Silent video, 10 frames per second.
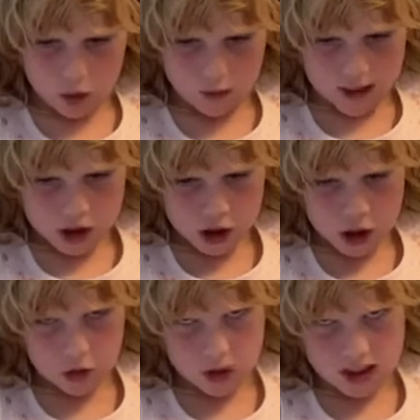twitch, so
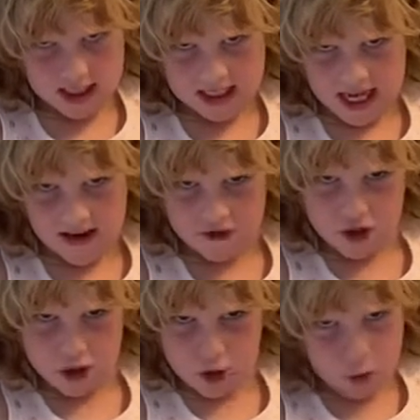she gave it
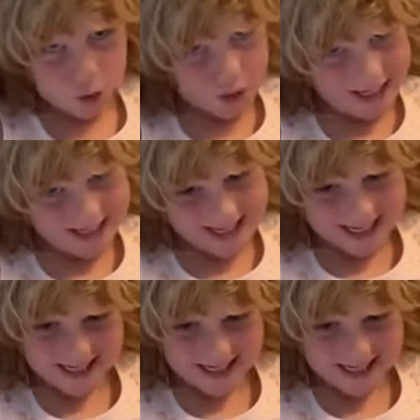a tweak.